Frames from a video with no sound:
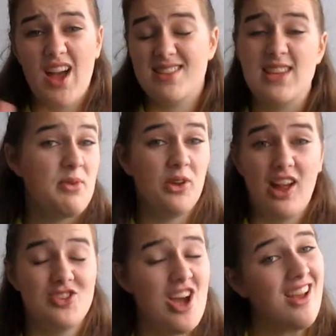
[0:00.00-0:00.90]
Samuel
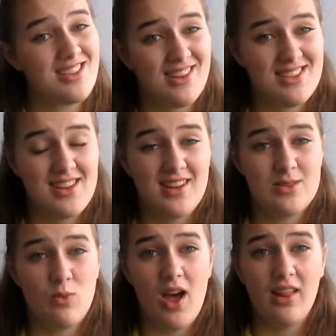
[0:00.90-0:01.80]
L. Jackson is in it as
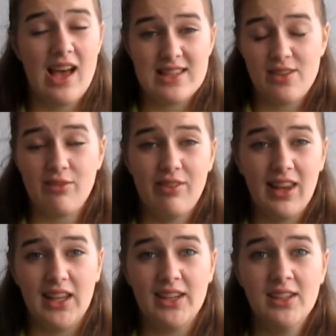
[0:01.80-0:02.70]
well as the
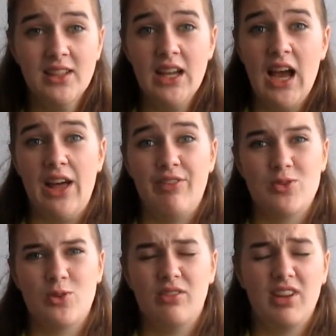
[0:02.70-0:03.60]
villain, and they're
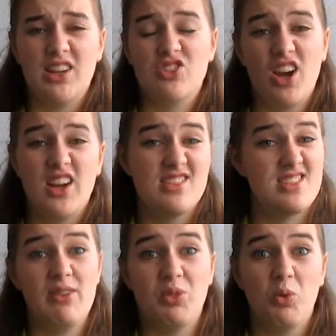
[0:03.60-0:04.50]
sort of like trying to
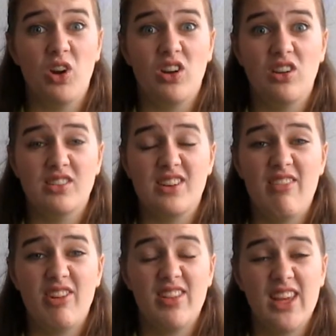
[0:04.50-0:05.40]
save the world and
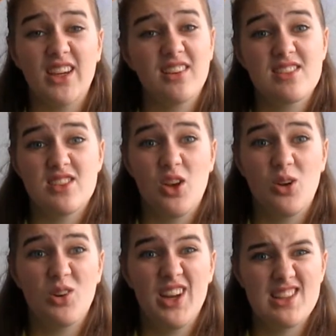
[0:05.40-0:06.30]
everything.
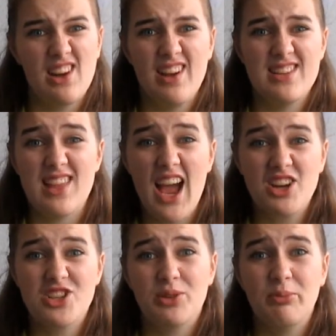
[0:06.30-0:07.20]
So it's a nice
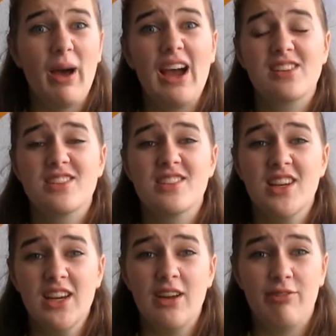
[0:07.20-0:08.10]
action-packed
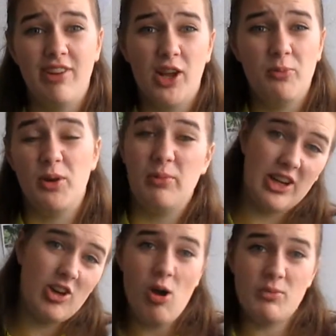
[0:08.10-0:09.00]
film with a bit of
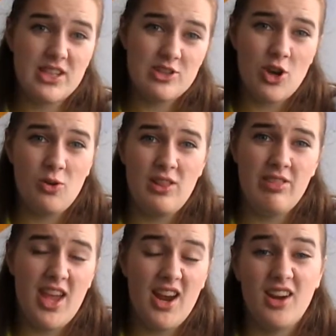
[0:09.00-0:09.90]
comedy thrown in
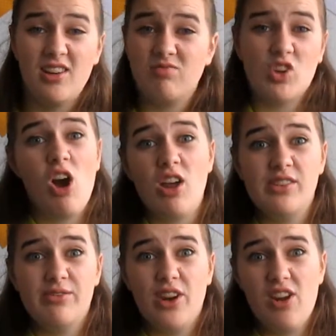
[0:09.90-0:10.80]
there. Colin
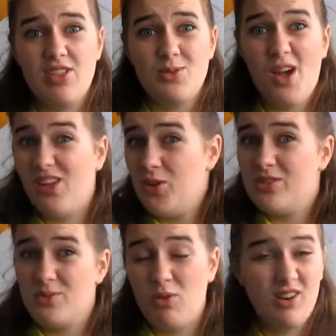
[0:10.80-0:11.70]
Firth as well, who
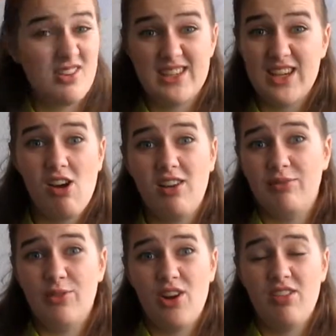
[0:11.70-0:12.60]
doesn't want to see Colin
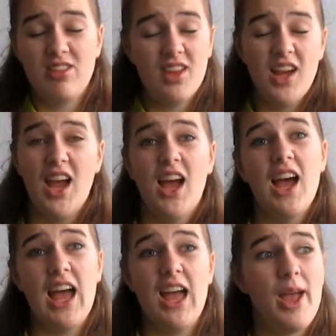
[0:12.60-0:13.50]
Firth?
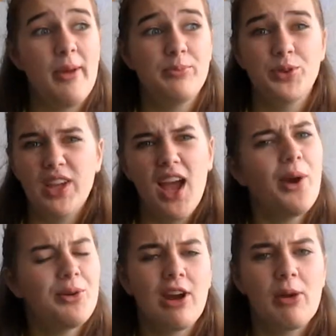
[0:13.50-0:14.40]
But yeah, I
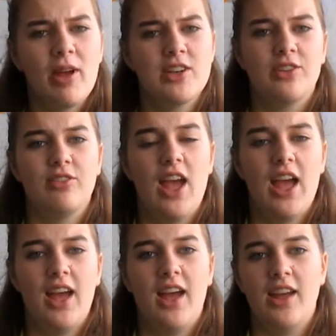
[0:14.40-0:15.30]
would recommend
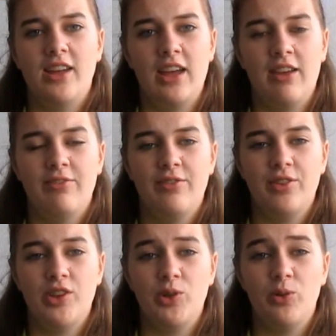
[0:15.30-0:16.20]
if
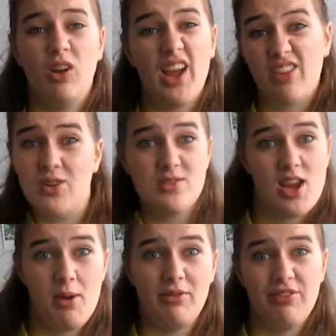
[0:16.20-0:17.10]
you like those
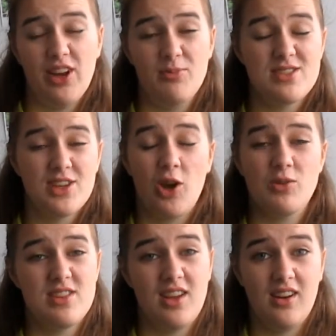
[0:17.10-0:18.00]
type of films to go
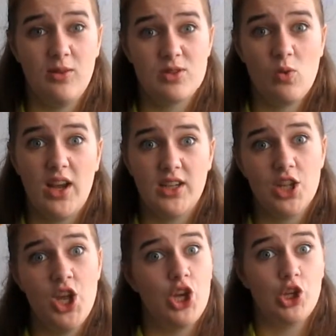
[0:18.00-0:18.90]
see it. It was quite
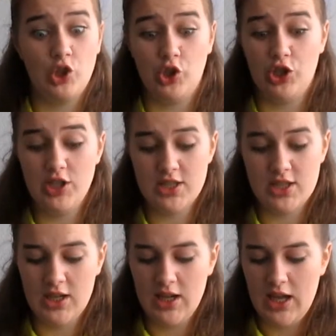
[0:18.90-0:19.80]
good.
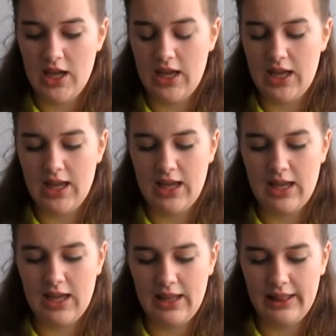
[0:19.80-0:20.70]

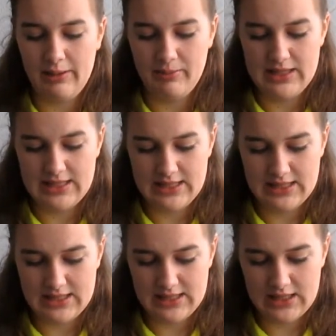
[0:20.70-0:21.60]
Let me
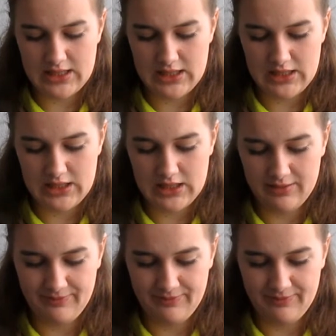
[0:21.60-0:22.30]
see.